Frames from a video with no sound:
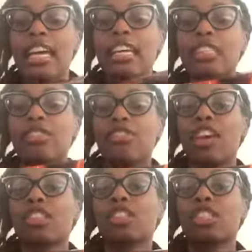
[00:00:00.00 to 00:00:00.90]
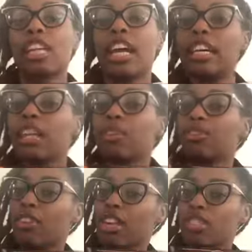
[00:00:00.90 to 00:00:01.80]
It's French, and I know
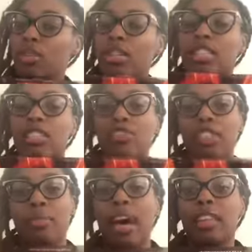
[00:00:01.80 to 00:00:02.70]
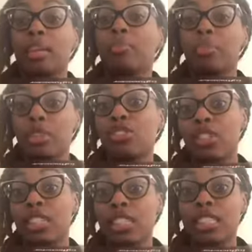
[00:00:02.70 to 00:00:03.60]
French, so this is really bad that I'm
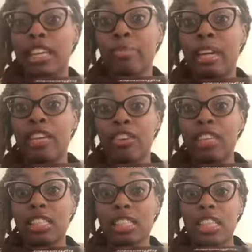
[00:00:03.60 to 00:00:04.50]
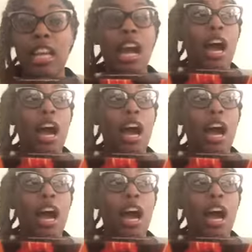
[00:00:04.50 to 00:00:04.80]
butchering this name like crazy